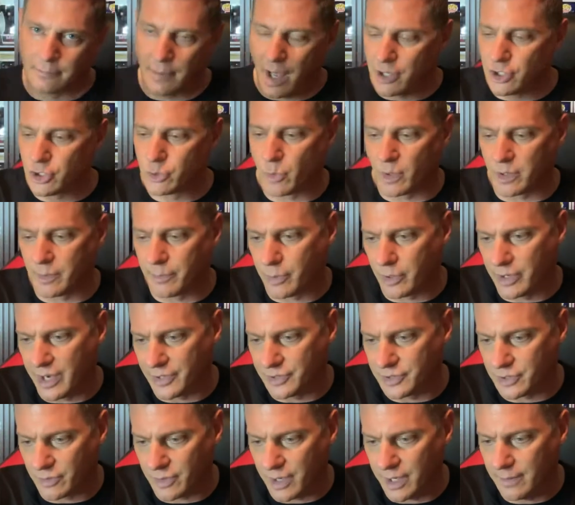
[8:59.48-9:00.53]
just want to
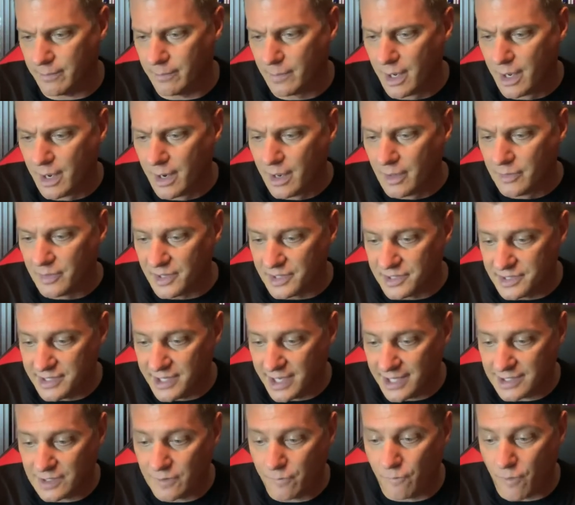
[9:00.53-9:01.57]
pronounce it right. The
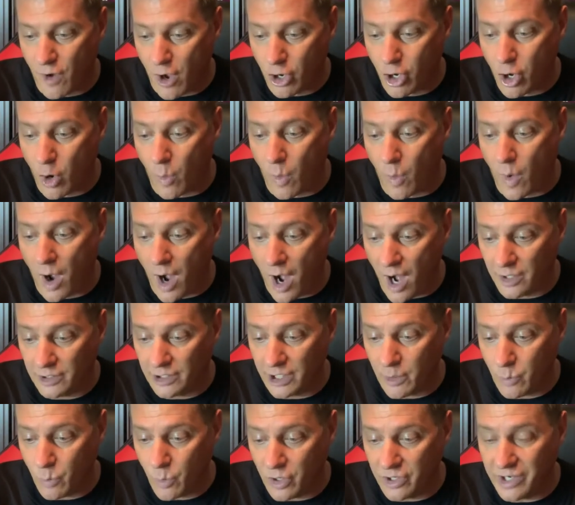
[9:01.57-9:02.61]
six Funko
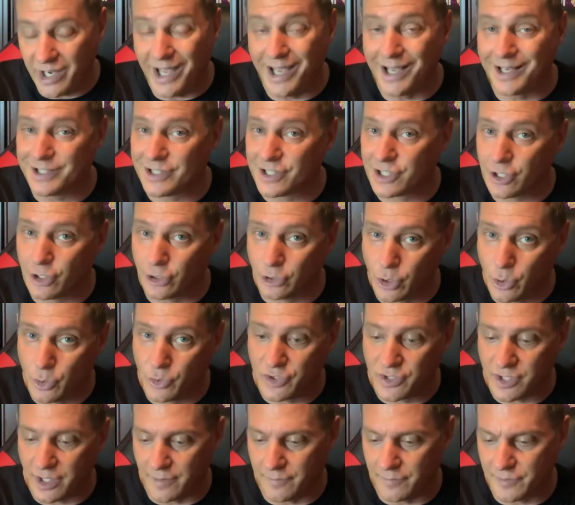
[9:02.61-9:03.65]
Hollywood
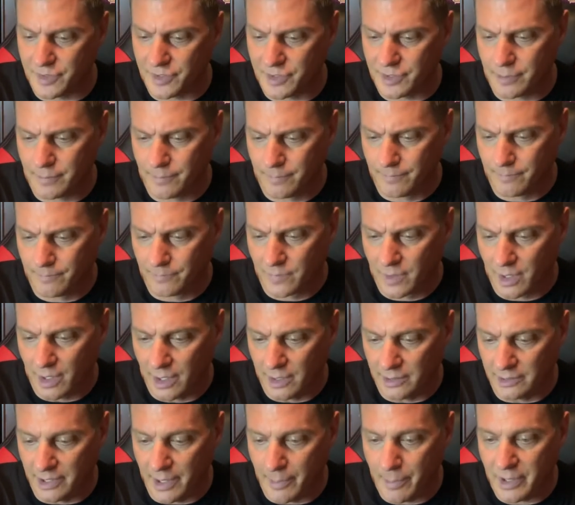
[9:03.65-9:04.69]
exclusives,
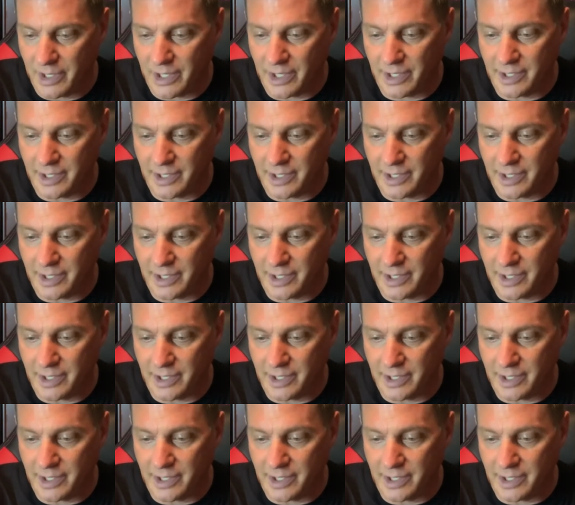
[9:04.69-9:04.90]
limited